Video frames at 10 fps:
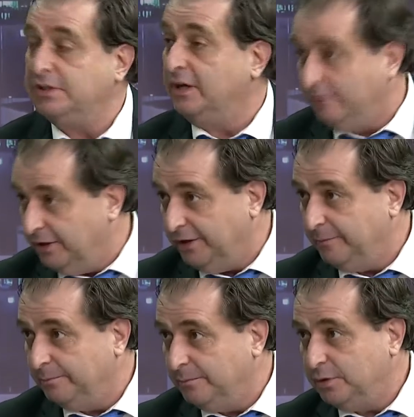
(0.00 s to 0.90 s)
Davanyam,
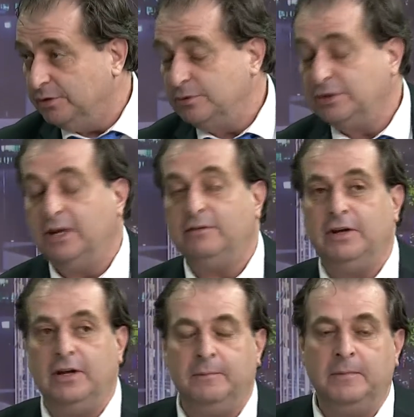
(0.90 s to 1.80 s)
because Mr.
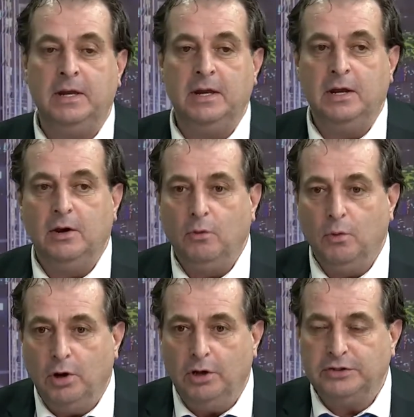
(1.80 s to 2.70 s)
Davanyam
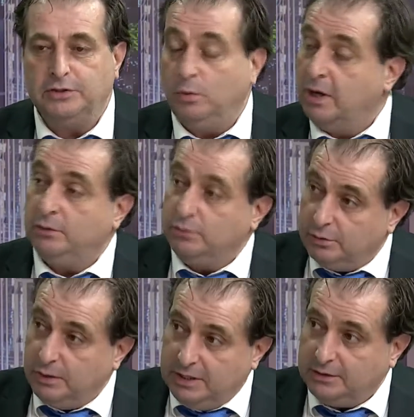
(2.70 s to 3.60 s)
was the one who
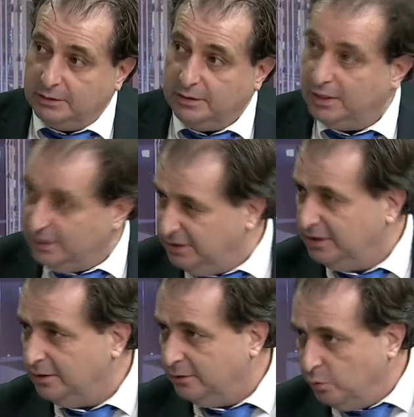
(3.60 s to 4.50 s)
created the
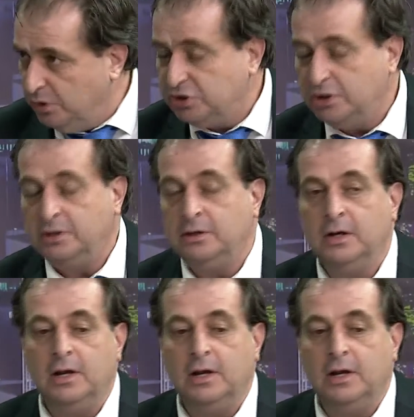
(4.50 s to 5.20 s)
idea, the vision